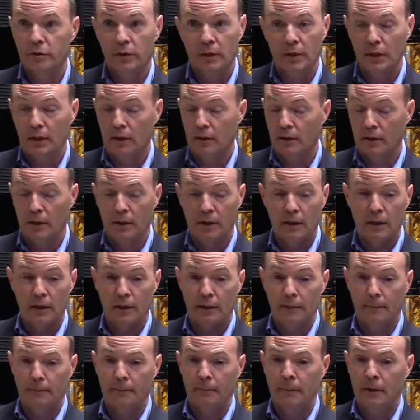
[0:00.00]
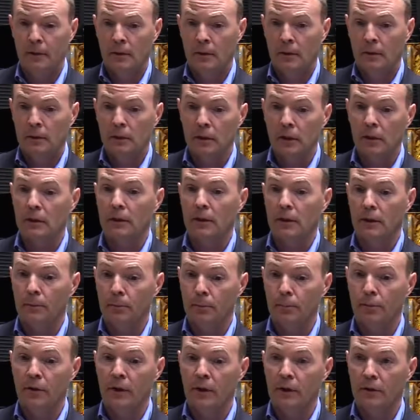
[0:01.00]
and I am lucky and
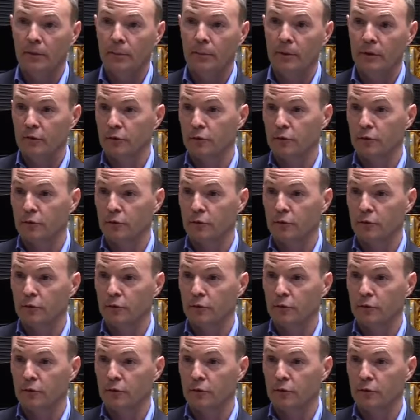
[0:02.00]
proud to be